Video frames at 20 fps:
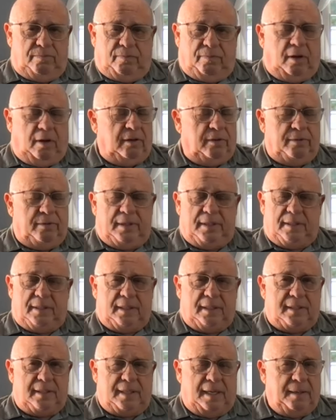follow his
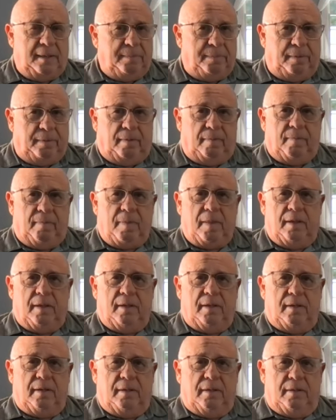example,
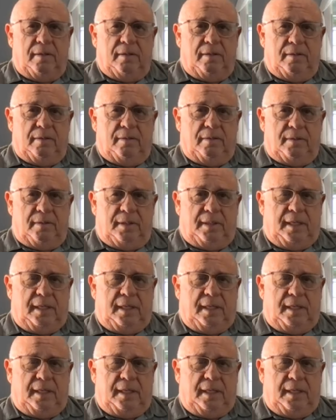to